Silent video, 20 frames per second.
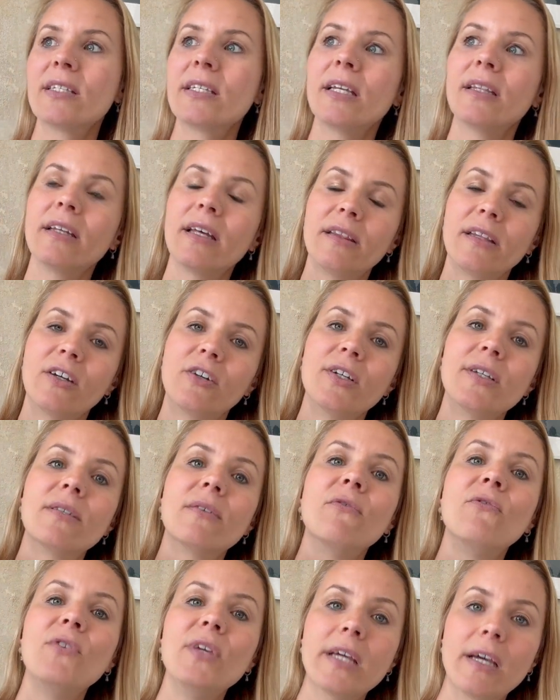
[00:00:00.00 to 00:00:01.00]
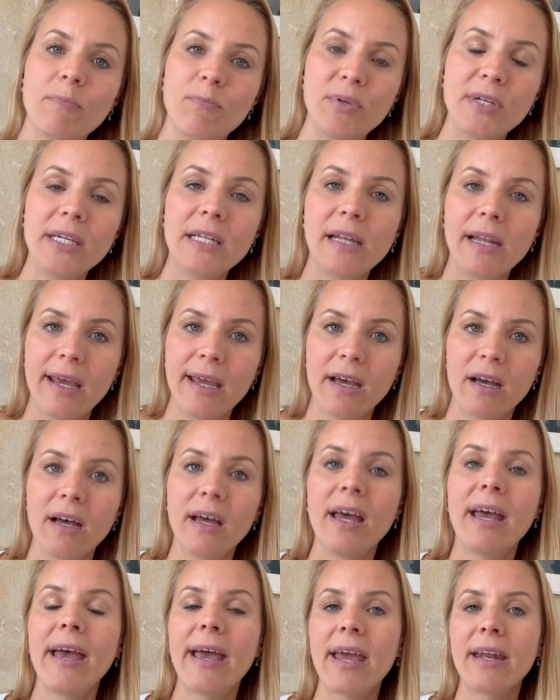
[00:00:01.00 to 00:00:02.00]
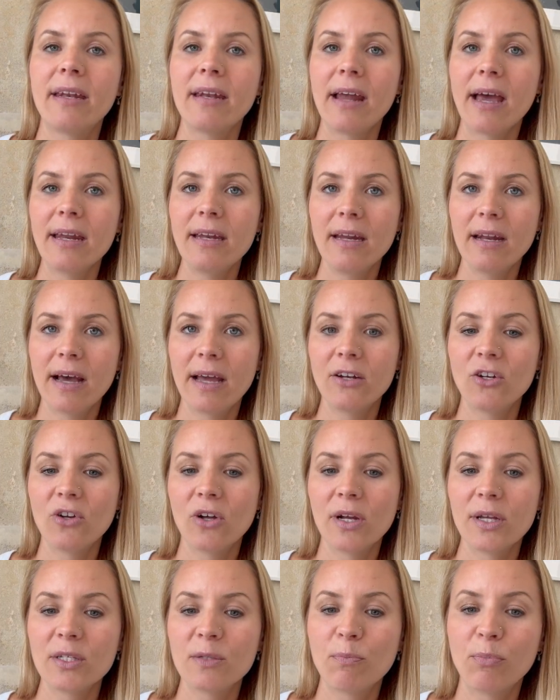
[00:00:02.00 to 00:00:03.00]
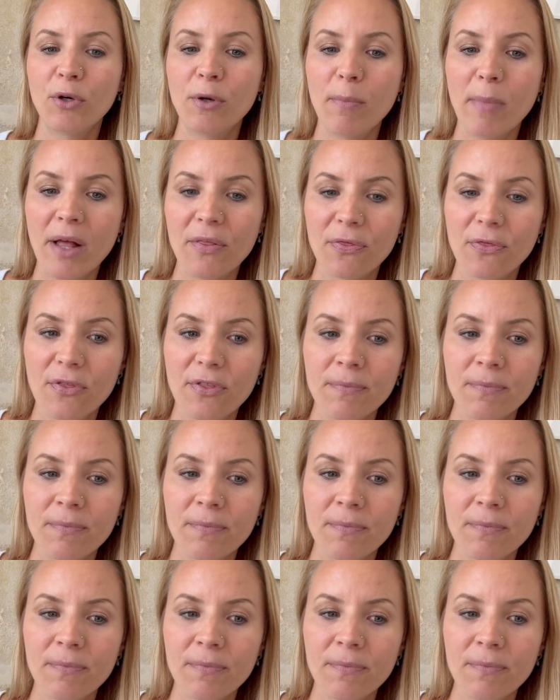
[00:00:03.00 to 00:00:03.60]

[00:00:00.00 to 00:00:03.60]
and then there is a VIP layer at $99 per month.